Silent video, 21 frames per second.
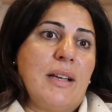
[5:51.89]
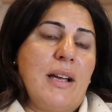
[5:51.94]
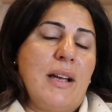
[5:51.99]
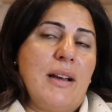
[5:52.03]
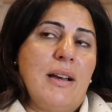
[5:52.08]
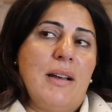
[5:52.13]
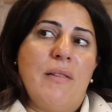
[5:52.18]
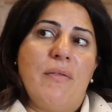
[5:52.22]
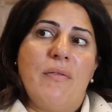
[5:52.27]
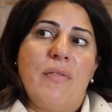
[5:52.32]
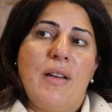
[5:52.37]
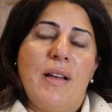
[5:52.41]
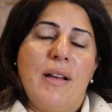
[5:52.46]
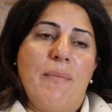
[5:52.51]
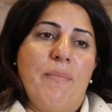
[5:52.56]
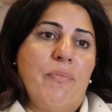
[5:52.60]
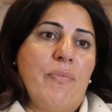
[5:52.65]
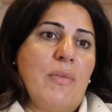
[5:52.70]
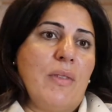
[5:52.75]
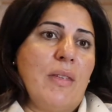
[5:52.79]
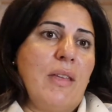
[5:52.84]
kind of
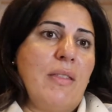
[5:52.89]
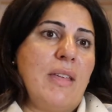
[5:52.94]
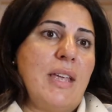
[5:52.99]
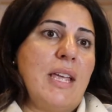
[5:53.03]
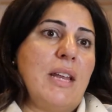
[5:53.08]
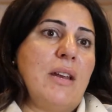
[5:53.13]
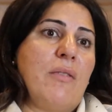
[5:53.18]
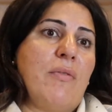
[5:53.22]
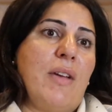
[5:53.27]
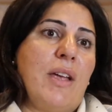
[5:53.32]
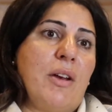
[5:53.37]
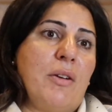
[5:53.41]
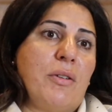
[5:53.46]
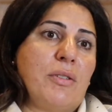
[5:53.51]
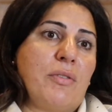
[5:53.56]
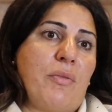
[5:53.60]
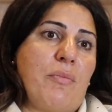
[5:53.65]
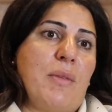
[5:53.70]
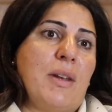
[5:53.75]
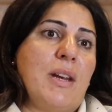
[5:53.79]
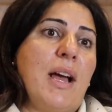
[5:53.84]
the
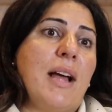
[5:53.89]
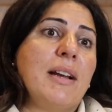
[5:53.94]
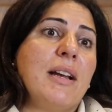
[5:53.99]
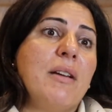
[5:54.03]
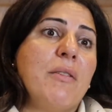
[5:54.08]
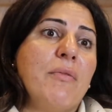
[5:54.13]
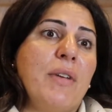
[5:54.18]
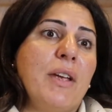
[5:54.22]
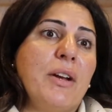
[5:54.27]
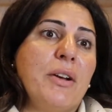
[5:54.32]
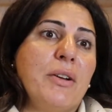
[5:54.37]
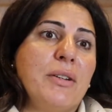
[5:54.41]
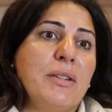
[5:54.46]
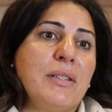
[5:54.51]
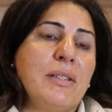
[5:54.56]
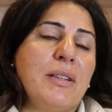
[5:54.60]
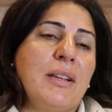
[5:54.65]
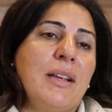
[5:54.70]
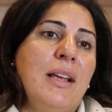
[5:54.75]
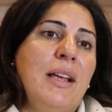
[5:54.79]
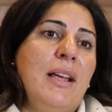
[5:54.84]
innovators from the
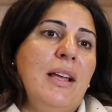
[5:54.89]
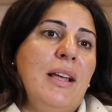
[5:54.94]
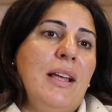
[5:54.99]
non-innovators,